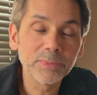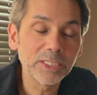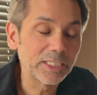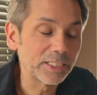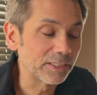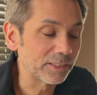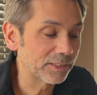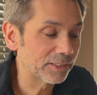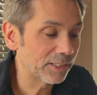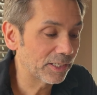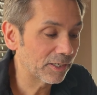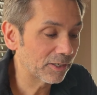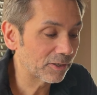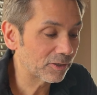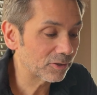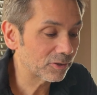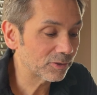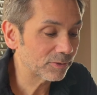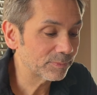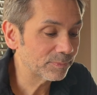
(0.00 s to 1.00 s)
And
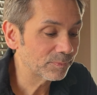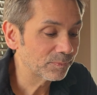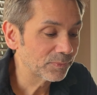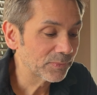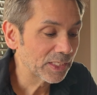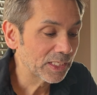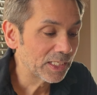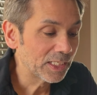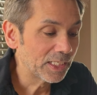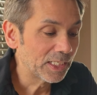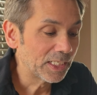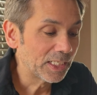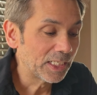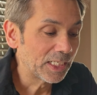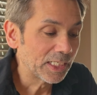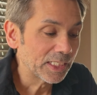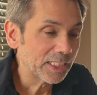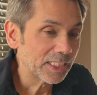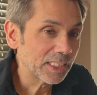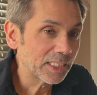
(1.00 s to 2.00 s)
carom
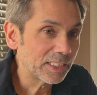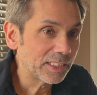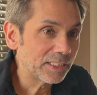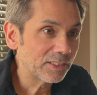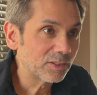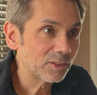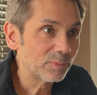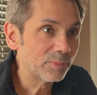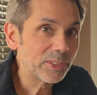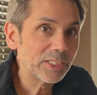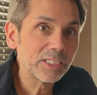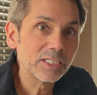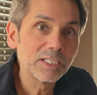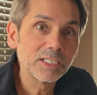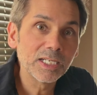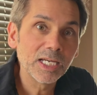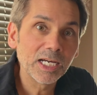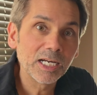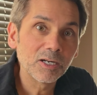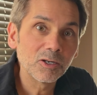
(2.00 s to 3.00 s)
can either be a
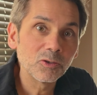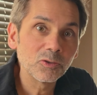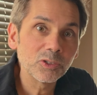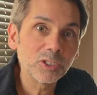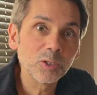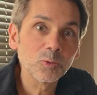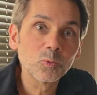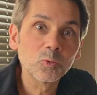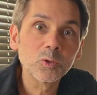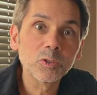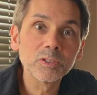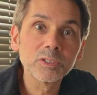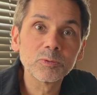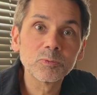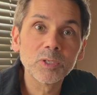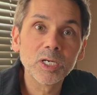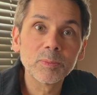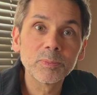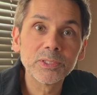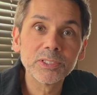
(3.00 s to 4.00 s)
noun, a word that
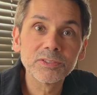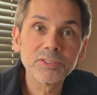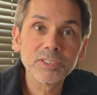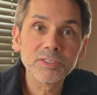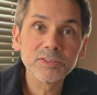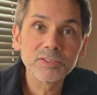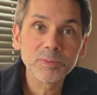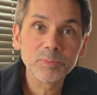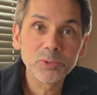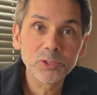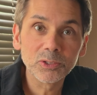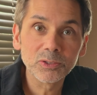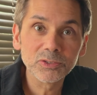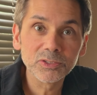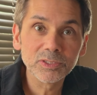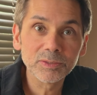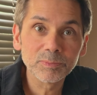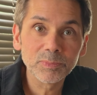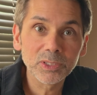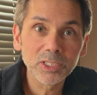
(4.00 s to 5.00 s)
represents a
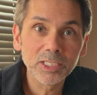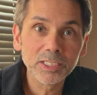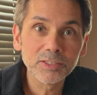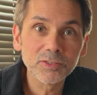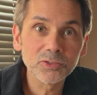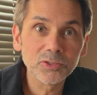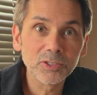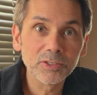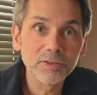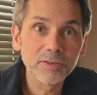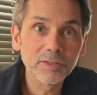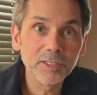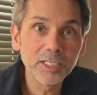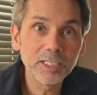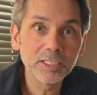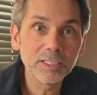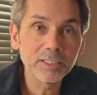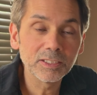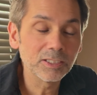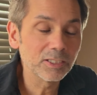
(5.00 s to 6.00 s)
person, place, or a
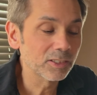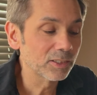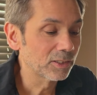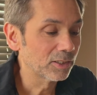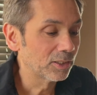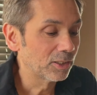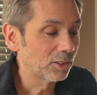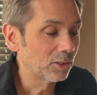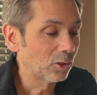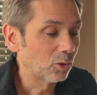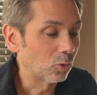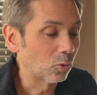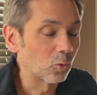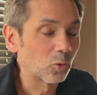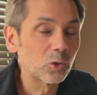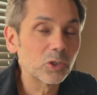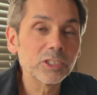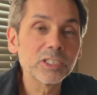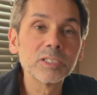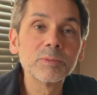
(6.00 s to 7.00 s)
thing,
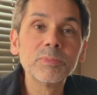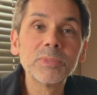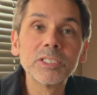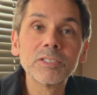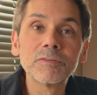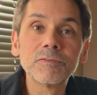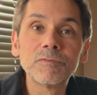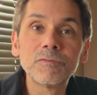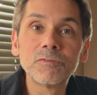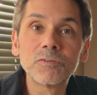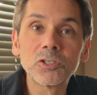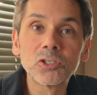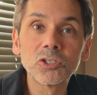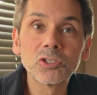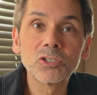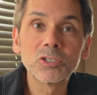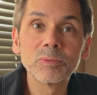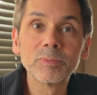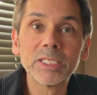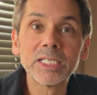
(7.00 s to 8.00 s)
or it can be a
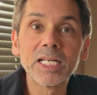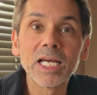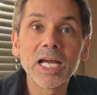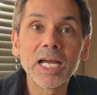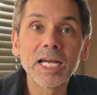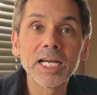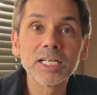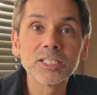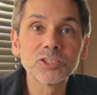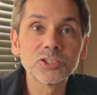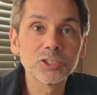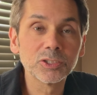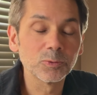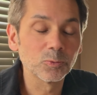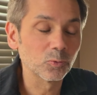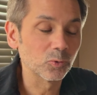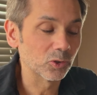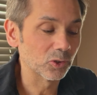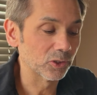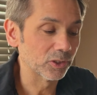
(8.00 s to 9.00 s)
verb, an
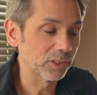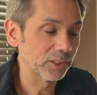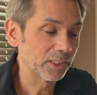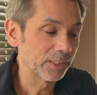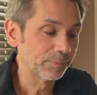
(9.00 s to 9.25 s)
action word.